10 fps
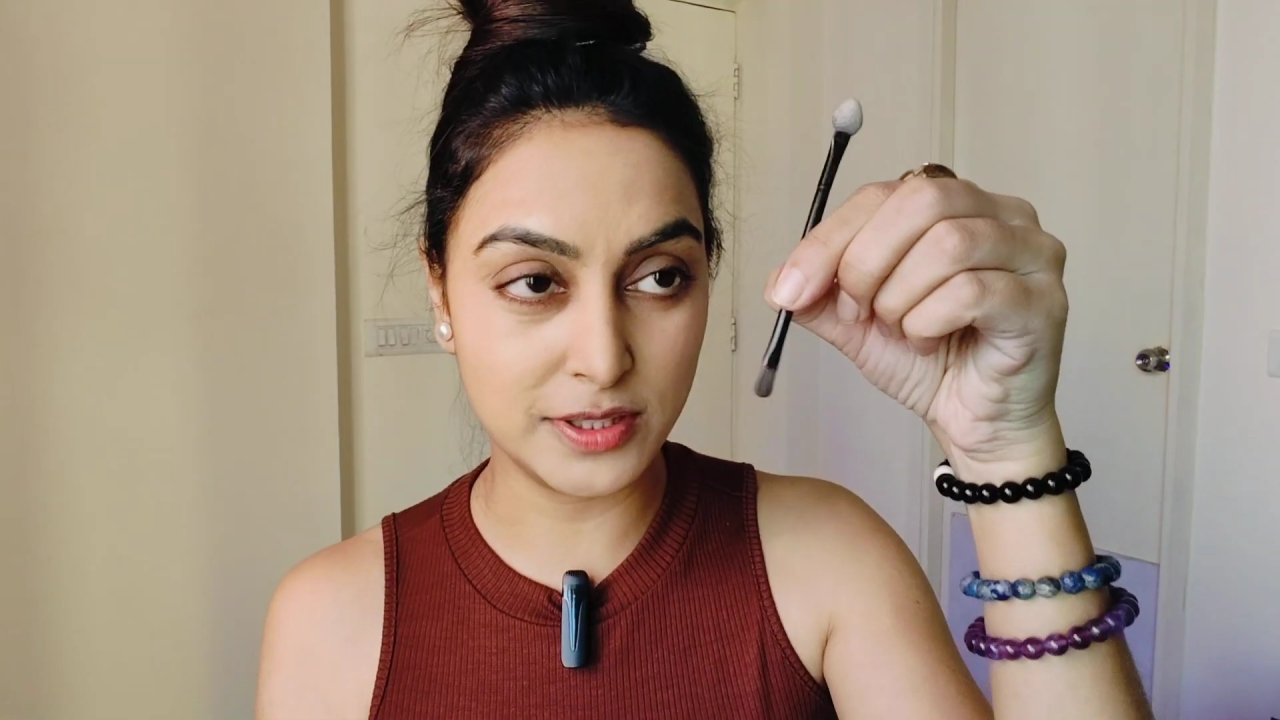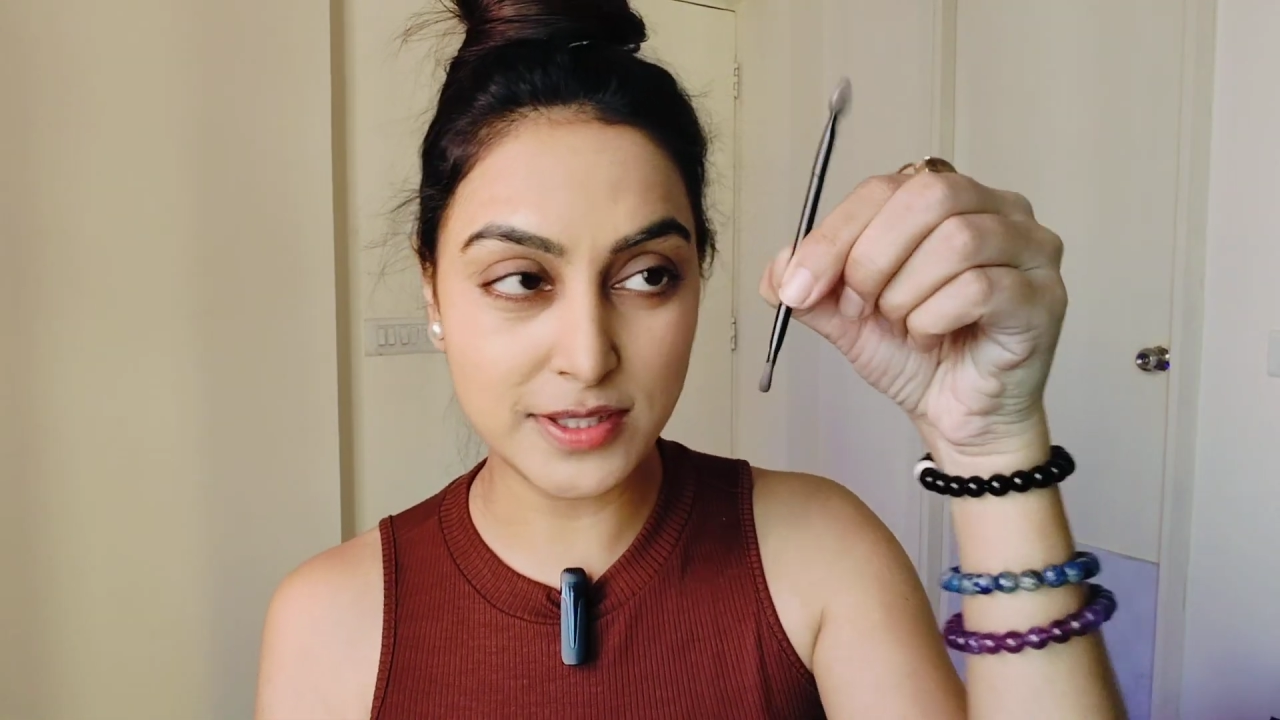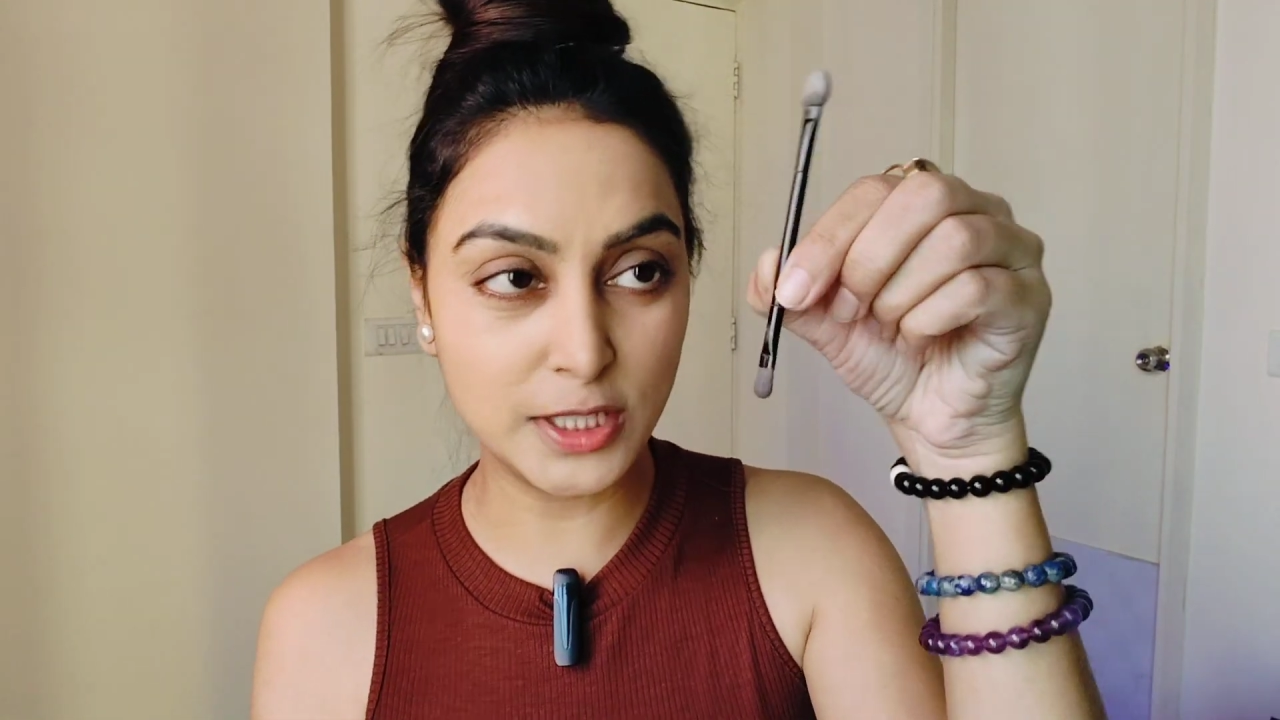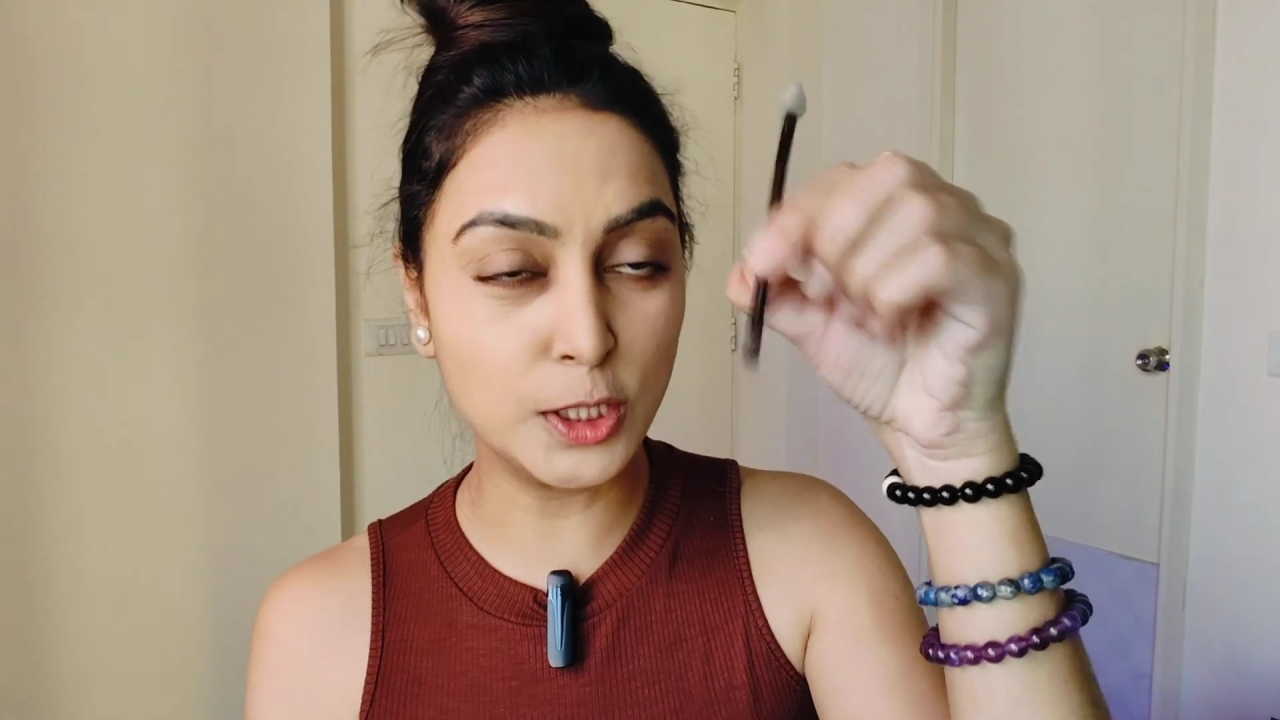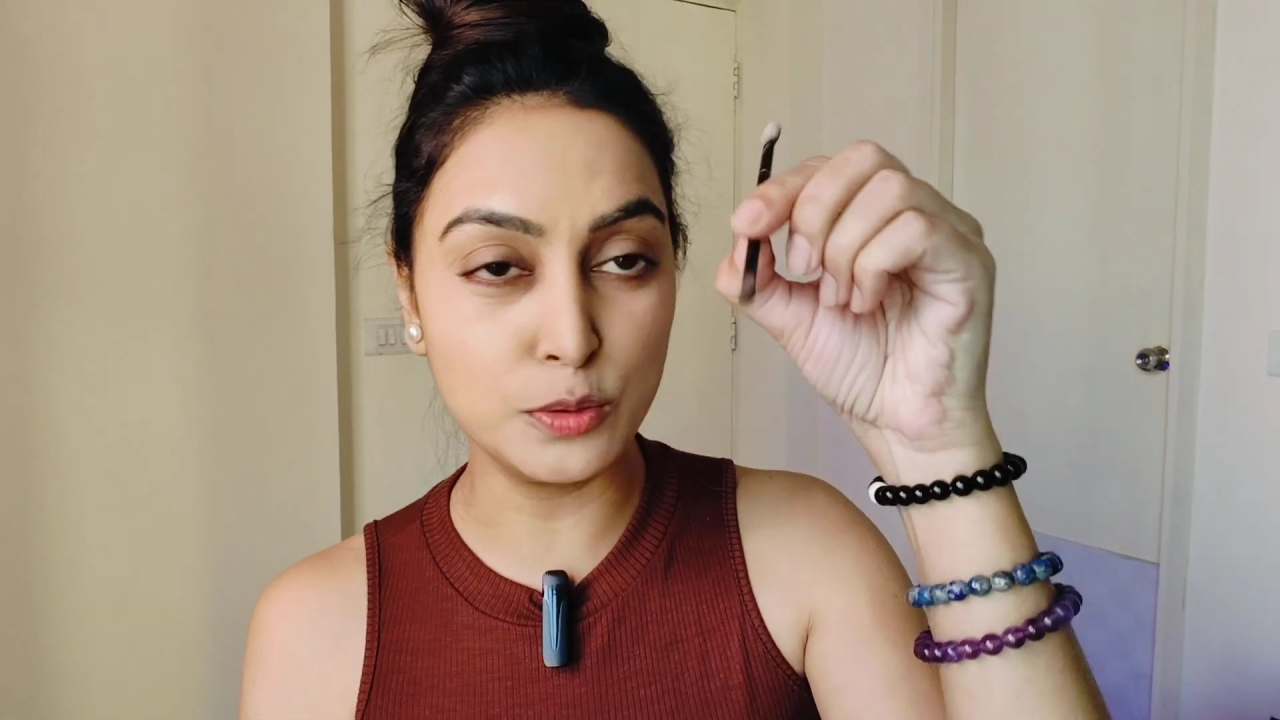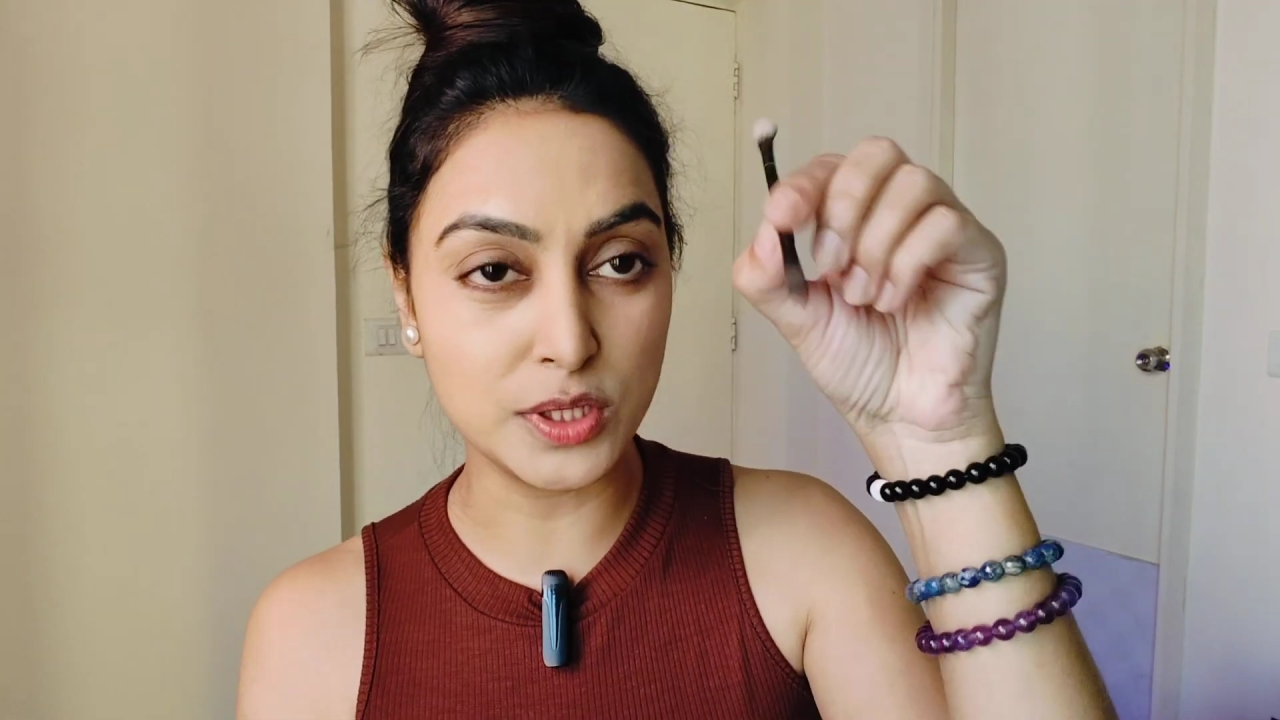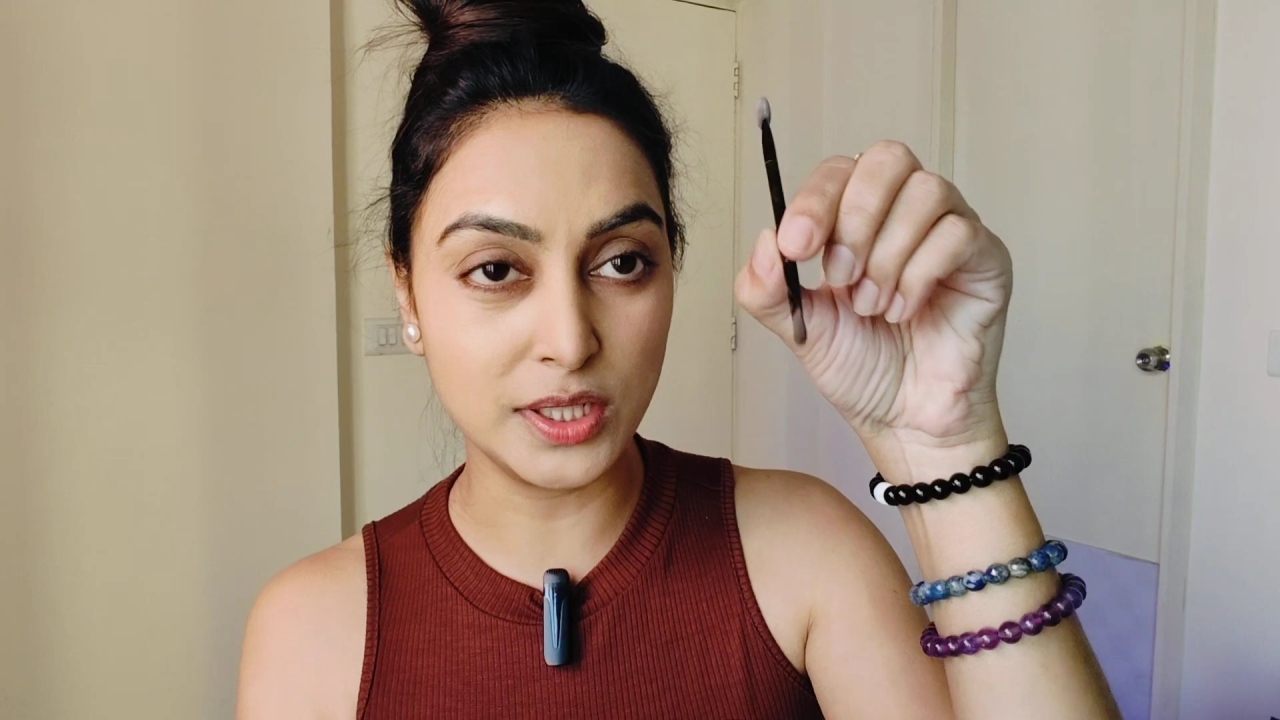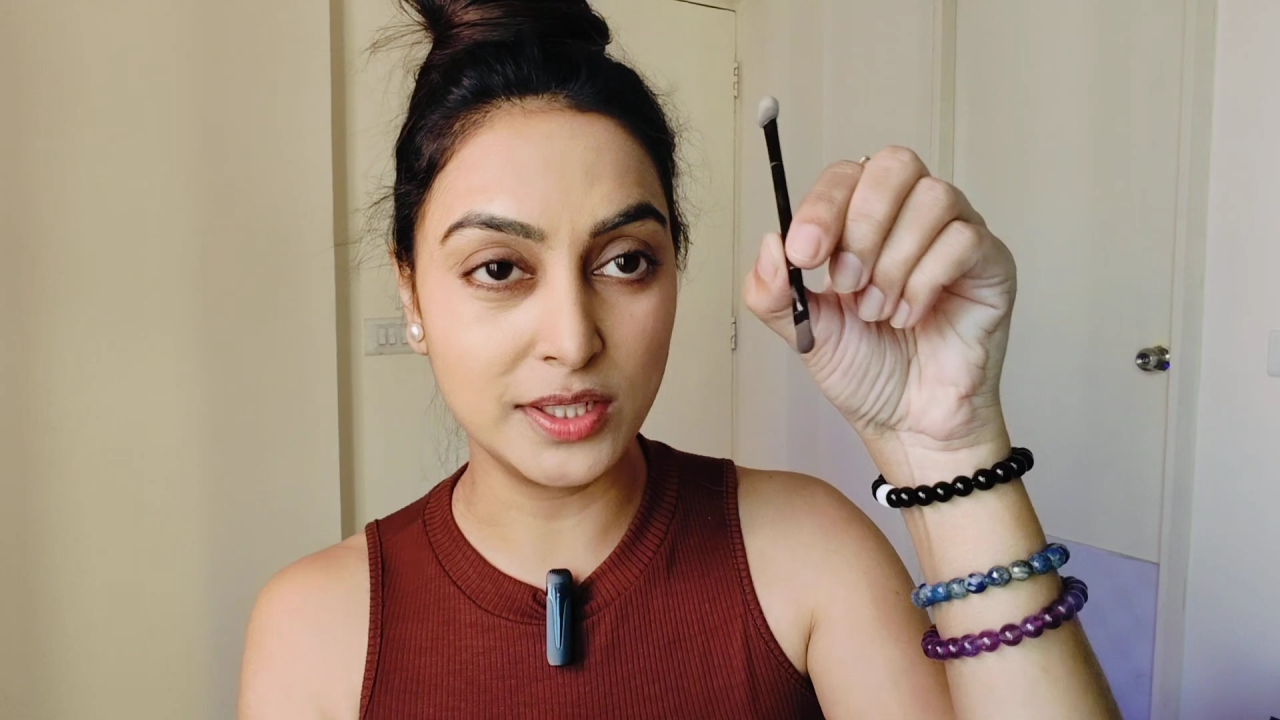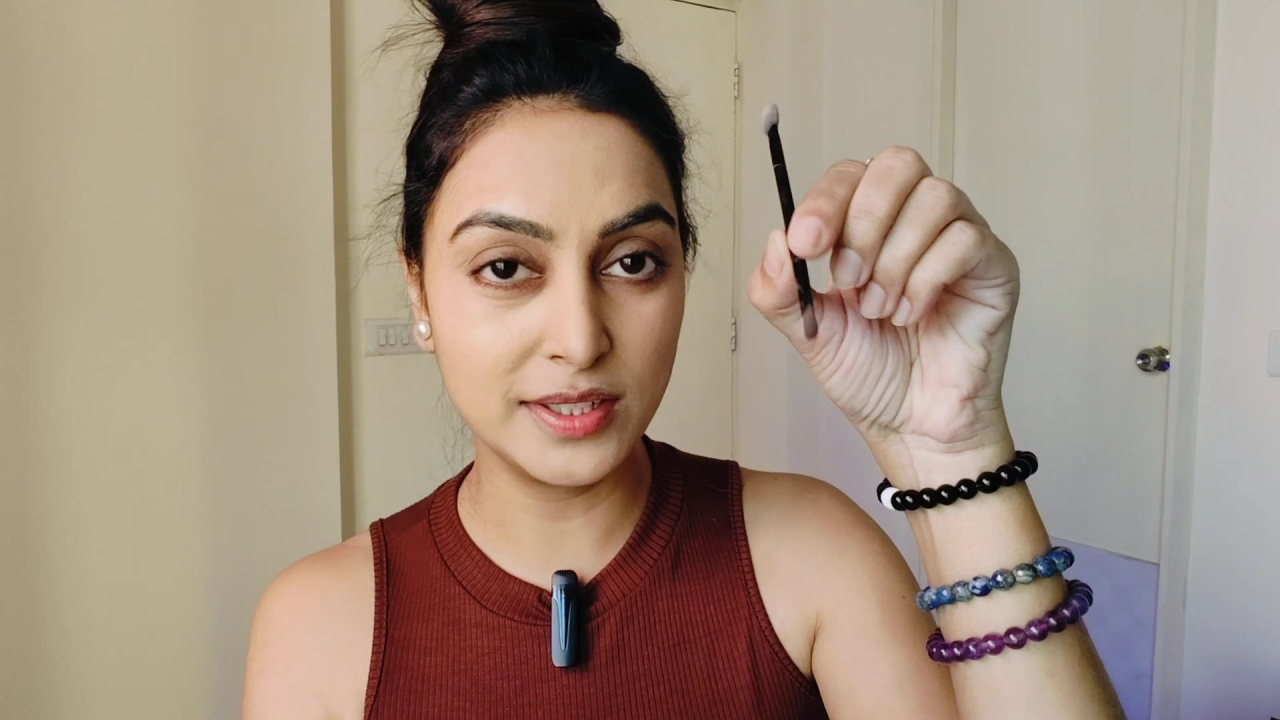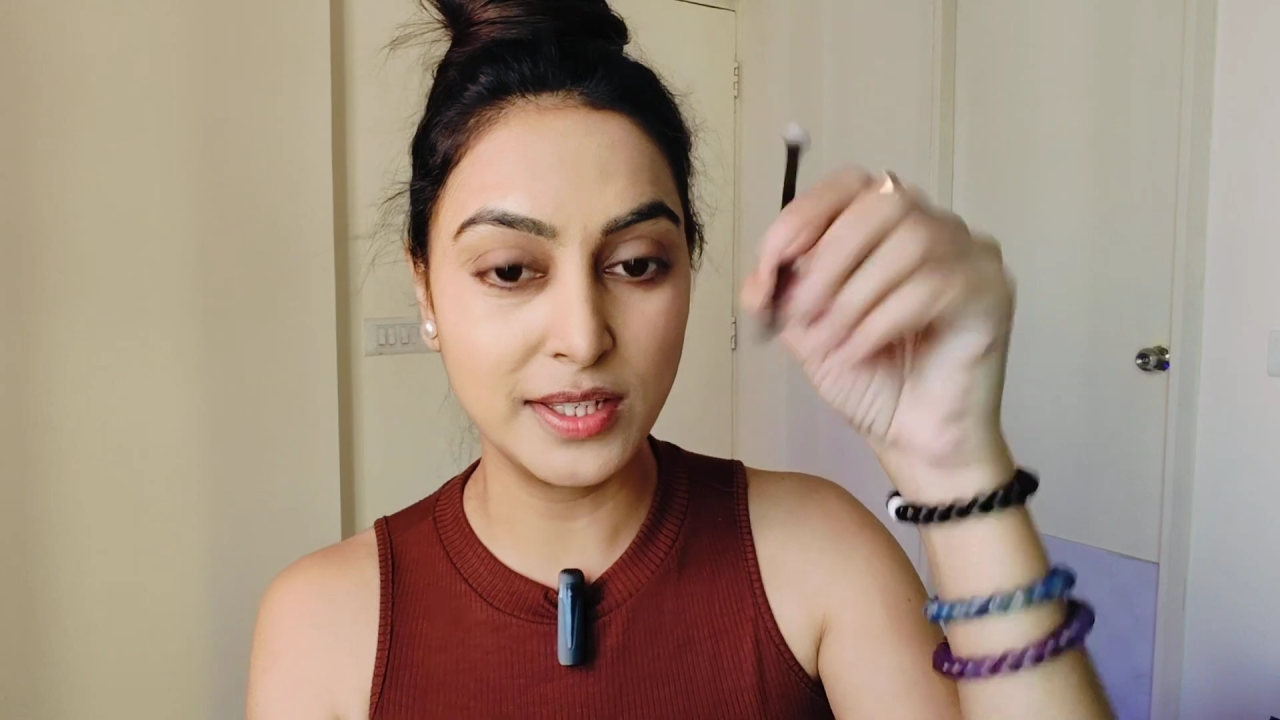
this cutie.